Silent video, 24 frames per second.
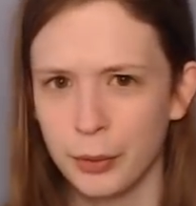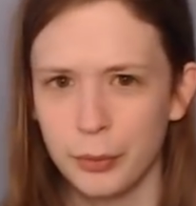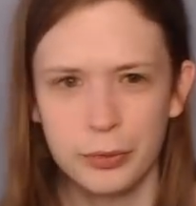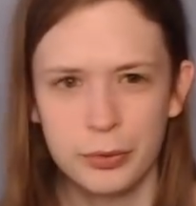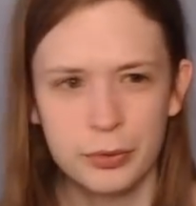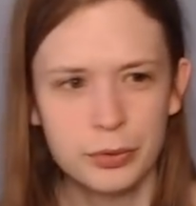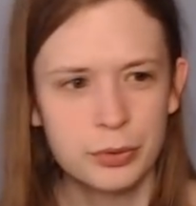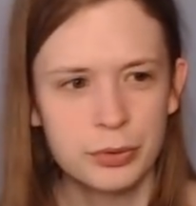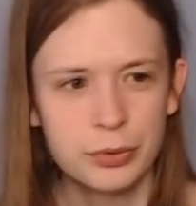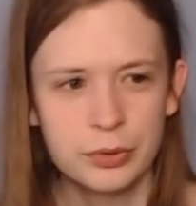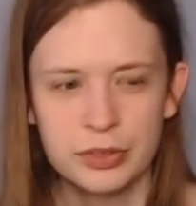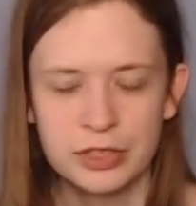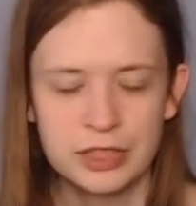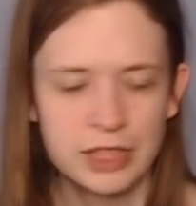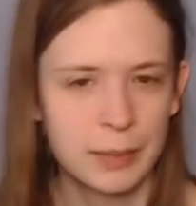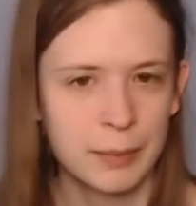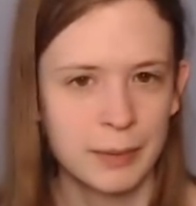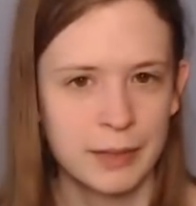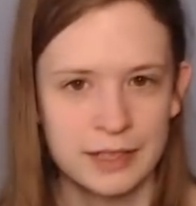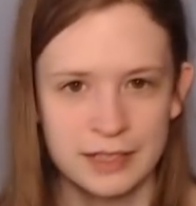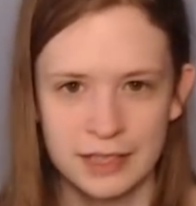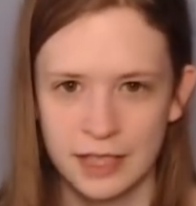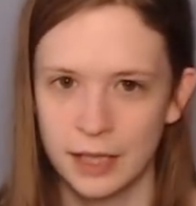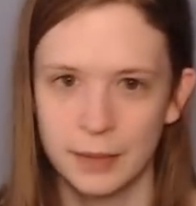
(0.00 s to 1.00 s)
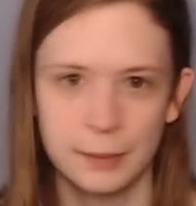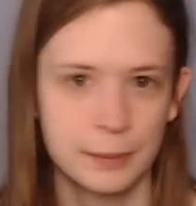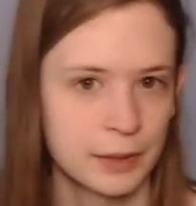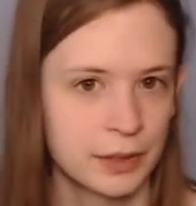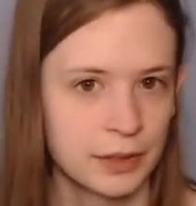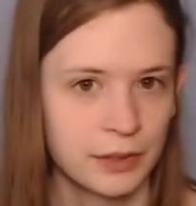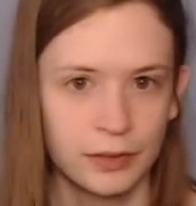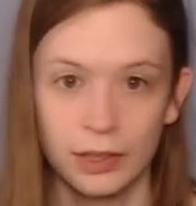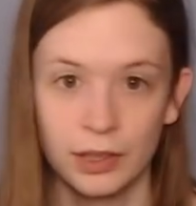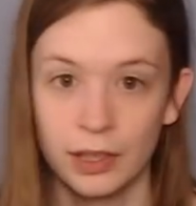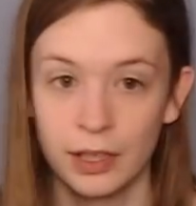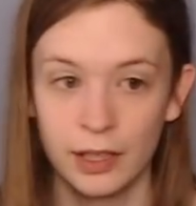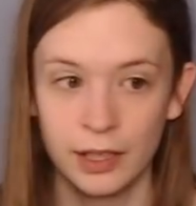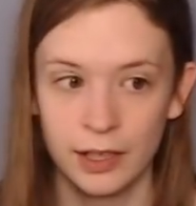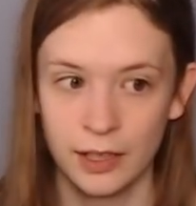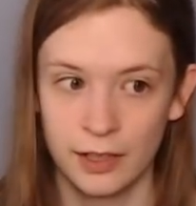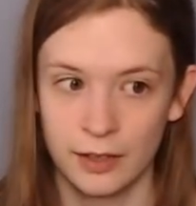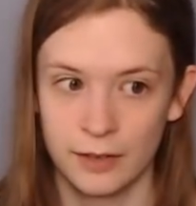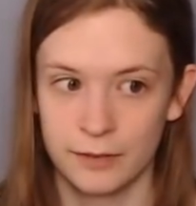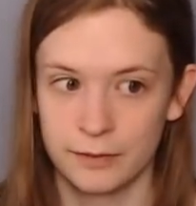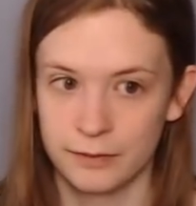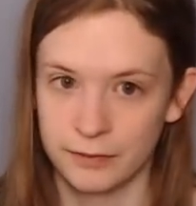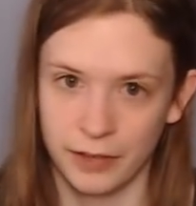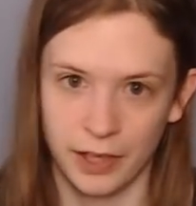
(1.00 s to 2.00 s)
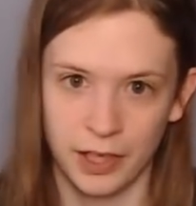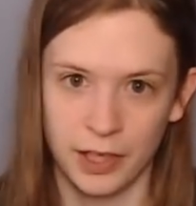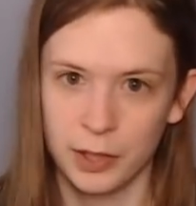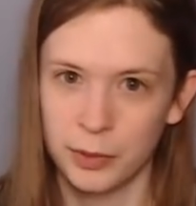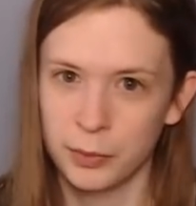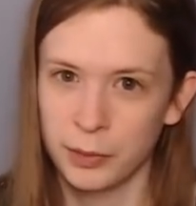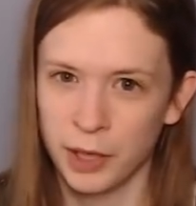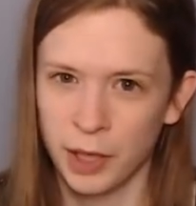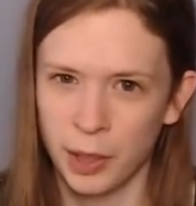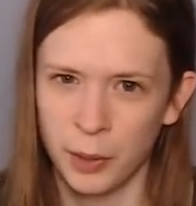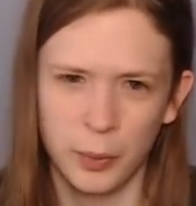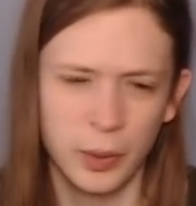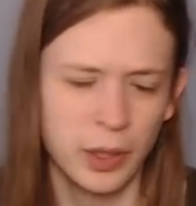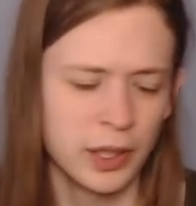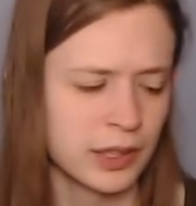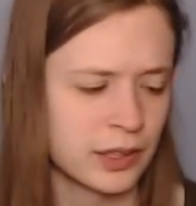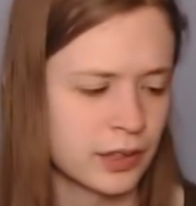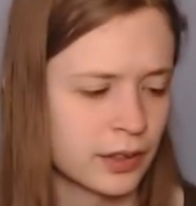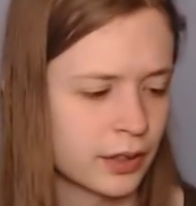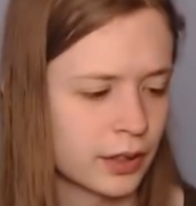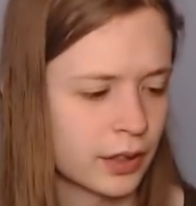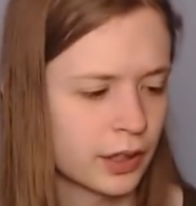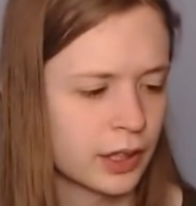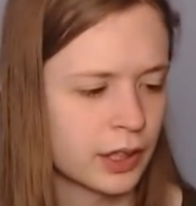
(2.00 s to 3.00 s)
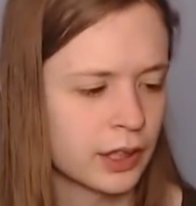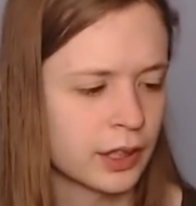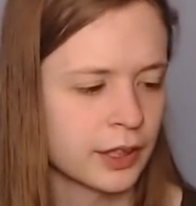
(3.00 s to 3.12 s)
go through step by step and find what I want.